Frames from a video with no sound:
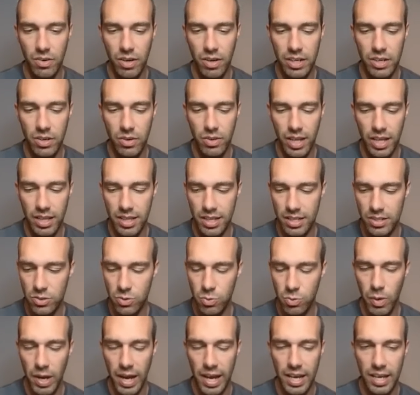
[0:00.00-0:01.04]
I know that like
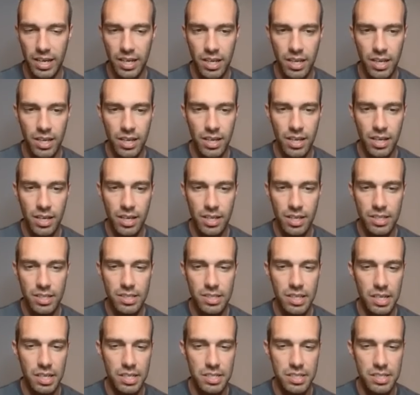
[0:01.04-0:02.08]
Swag
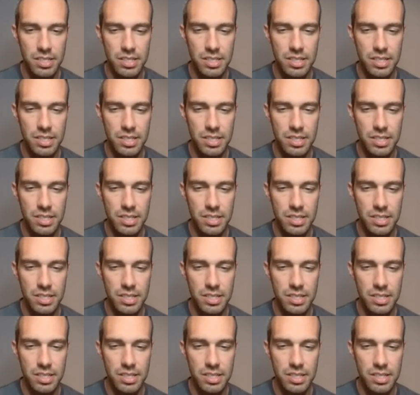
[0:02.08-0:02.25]
does